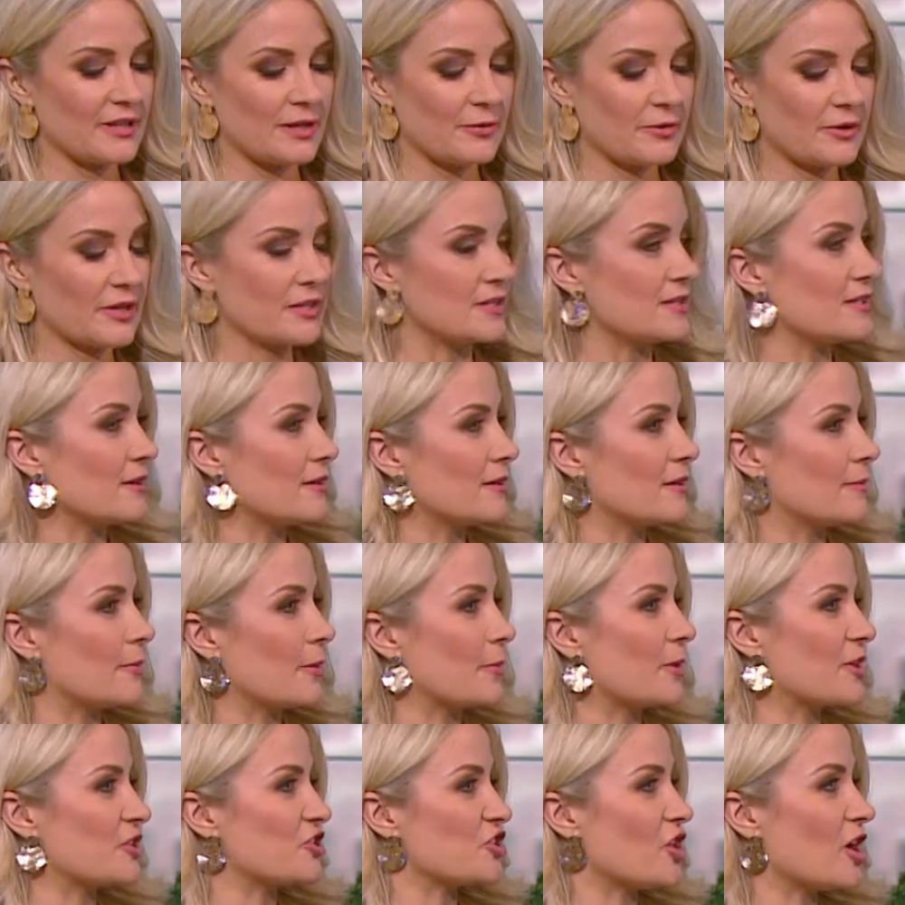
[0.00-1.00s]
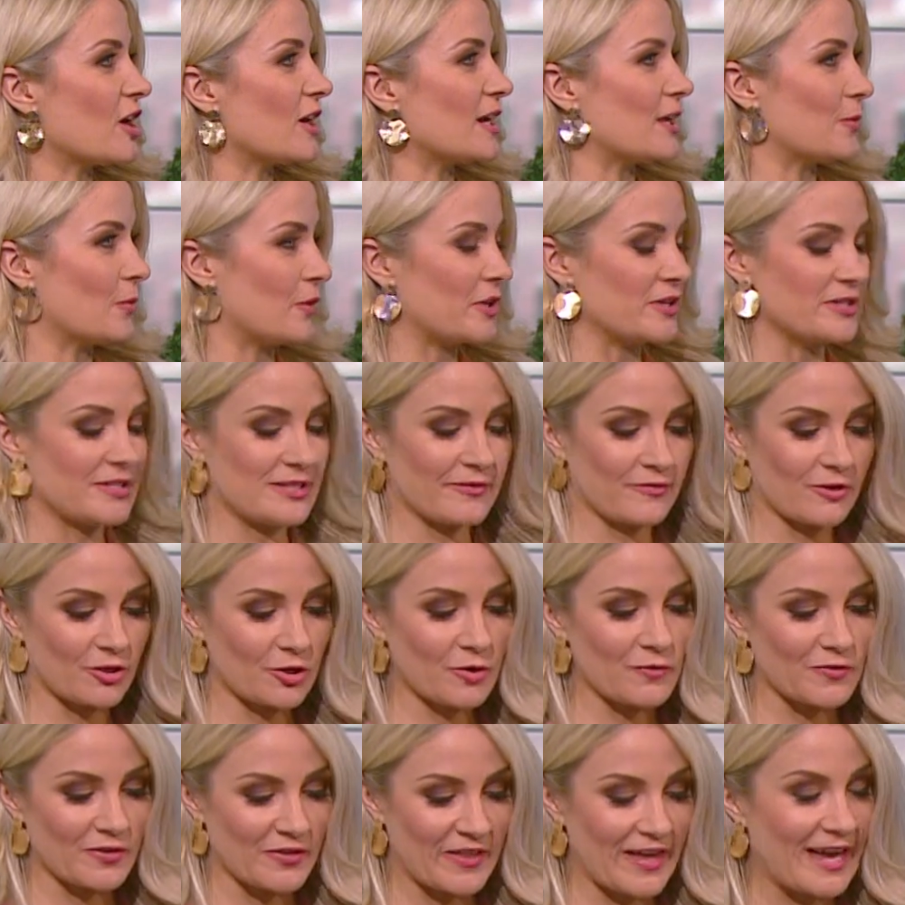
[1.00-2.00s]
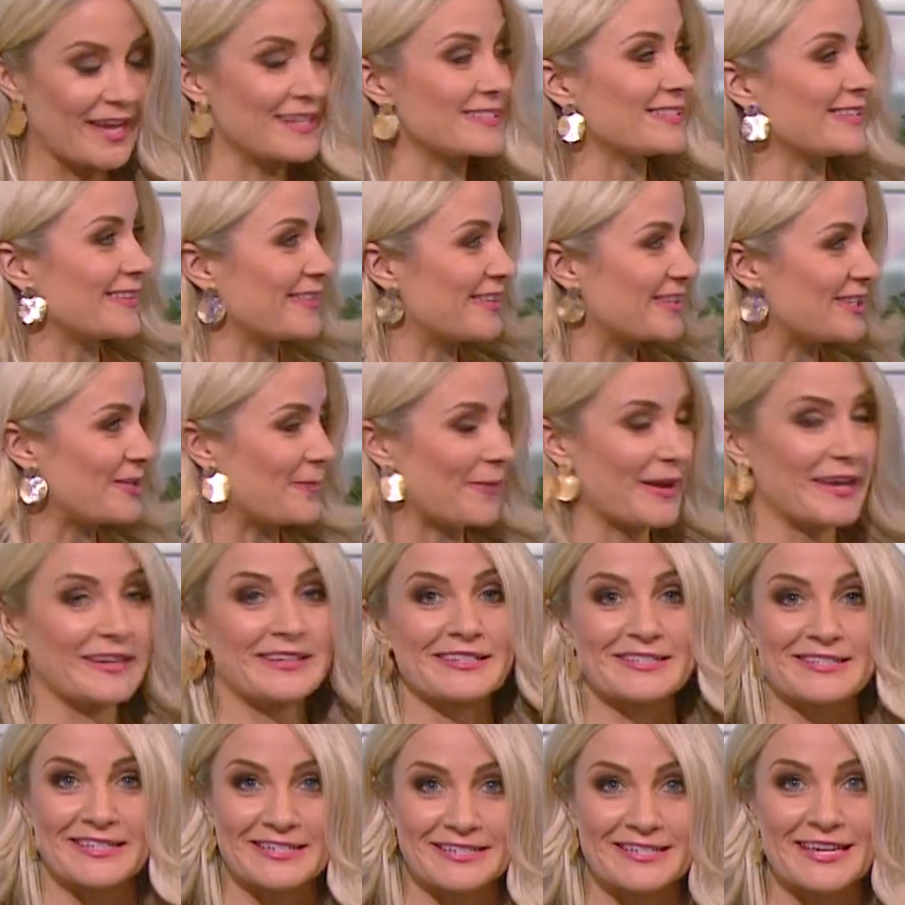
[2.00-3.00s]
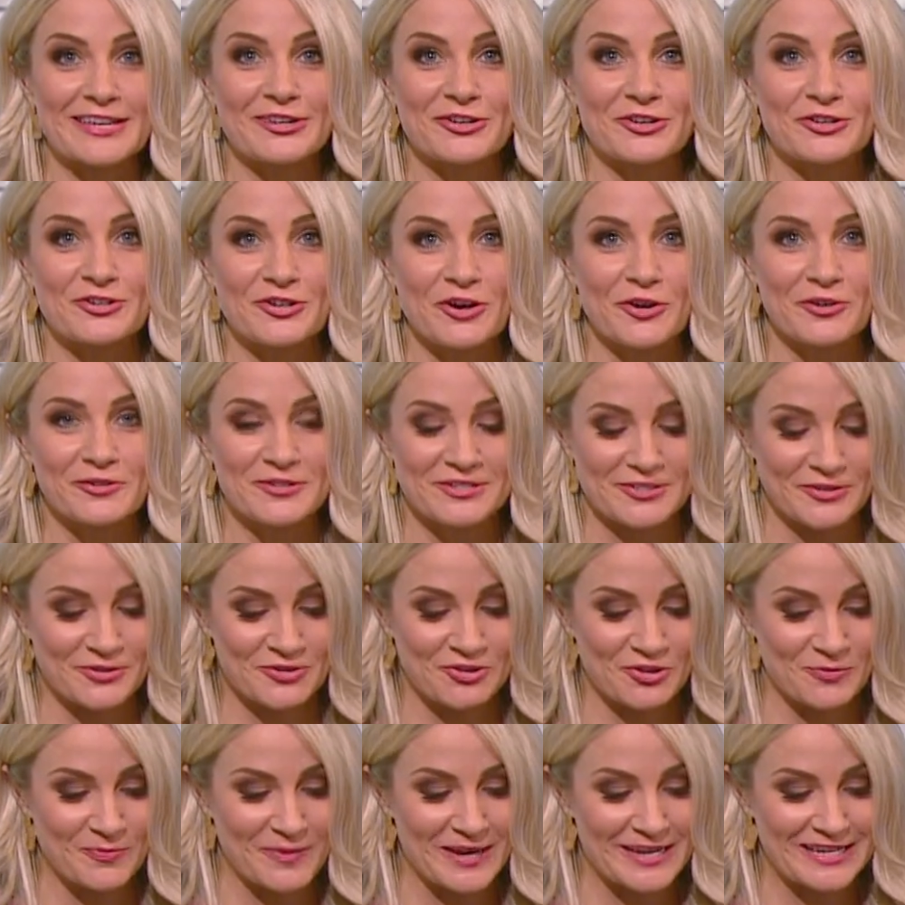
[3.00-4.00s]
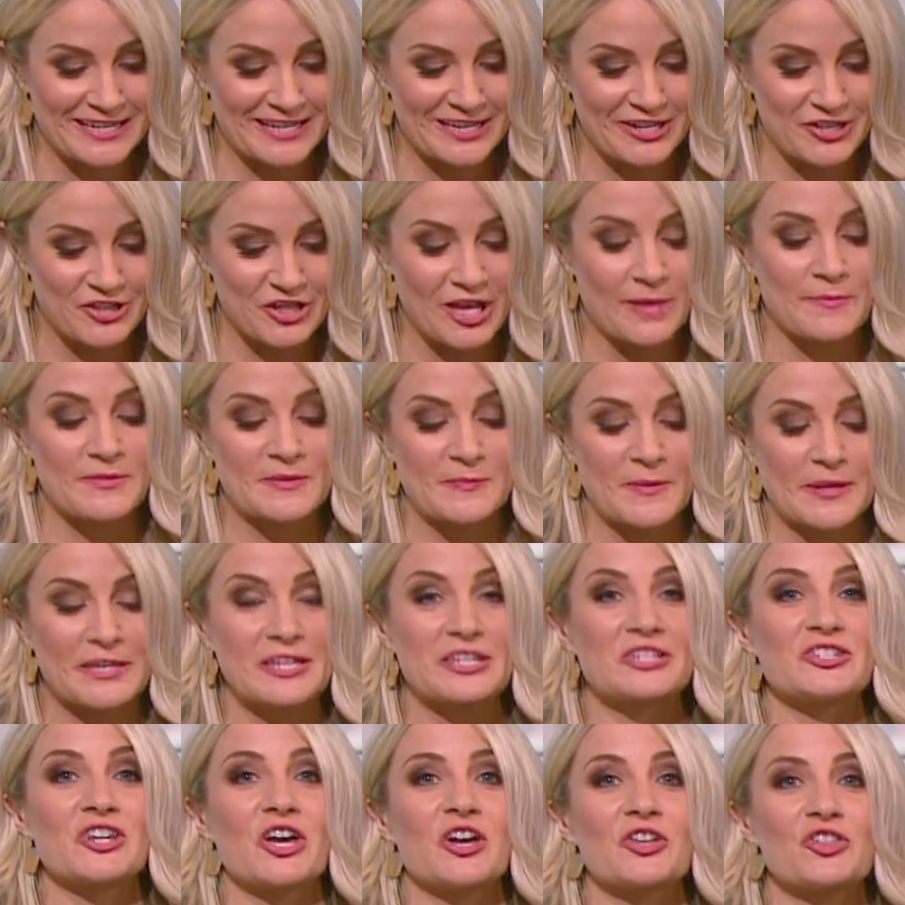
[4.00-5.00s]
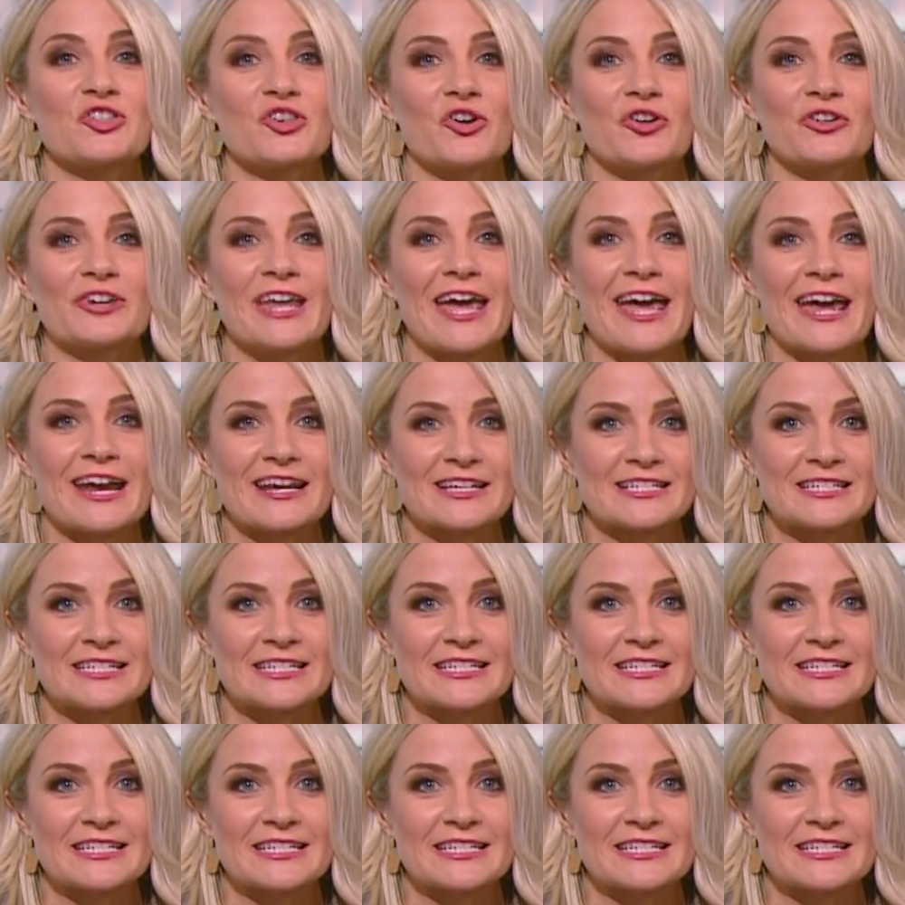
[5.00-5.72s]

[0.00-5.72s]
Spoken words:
They were concerned about where Charlie was. They've got over that and the debate has continued on social media. Jim's been in touch on X.